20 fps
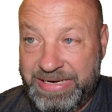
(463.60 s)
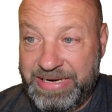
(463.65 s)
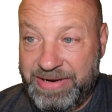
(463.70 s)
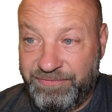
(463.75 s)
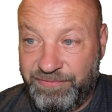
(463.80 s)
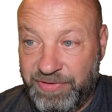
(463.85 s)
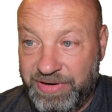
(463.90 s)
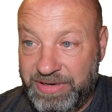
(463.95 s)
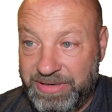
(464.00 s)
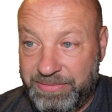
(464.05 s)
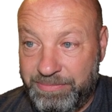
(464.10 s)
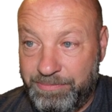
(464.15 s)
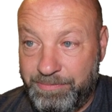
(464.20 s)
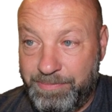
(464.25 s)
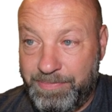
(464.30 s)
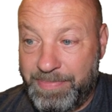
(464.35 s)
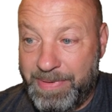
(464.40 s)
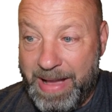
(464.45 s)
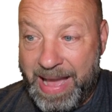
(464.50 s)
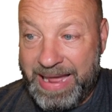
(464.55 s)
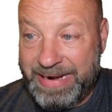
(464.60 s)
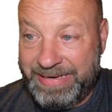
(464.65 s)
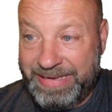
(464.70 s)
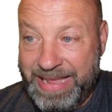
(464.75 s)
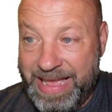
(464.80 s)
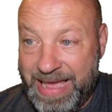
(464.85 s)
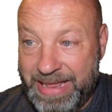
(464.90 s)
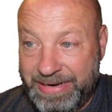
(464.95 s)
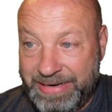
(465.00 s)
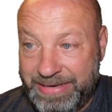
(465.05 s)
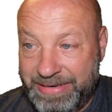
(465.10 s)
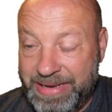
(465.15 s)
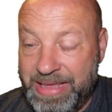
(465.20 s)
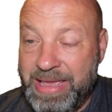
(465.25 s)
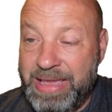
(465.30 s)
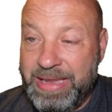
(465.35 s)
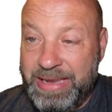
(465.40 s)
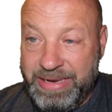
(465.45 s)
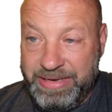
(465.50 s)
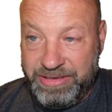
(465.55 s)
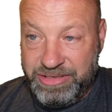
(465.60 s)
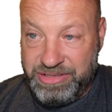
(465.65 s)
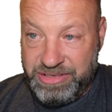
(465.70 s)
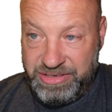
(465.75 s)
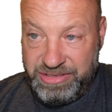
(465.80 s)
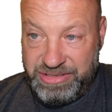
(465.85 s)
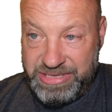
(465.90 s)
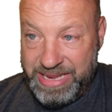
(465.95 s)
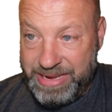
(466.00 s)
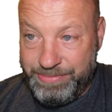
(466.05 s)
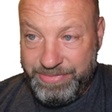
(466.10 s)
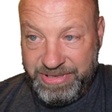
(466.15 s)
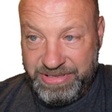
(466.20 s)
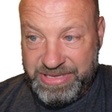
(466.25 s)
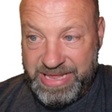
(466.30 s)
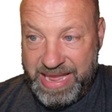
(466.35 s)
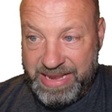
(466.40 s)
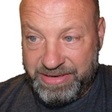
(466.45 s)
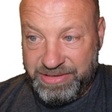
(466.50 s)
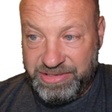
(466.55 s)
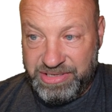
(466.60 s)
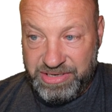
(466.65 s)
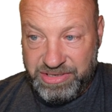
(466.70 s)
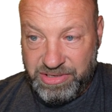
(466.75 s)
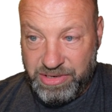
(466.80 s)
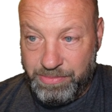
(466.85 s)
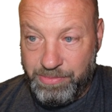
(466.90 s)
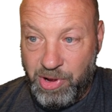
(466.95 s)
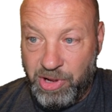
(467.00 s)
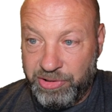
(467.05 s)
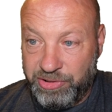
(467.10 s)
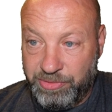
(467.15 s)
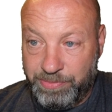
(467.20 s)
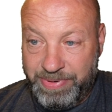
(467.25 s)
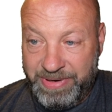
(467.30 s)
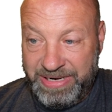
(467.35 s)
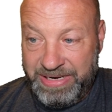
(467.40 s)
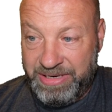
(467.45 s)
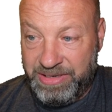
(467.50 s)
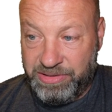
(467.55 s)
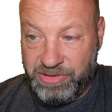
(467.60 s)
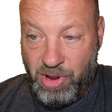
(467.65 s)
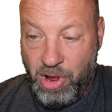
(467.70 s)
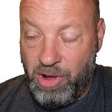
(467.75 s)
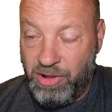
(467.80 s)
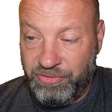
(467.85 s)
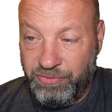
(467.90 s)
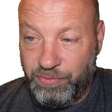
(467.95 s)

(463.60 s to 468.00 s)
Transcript: different body on it. It's the same exact system underpinnings all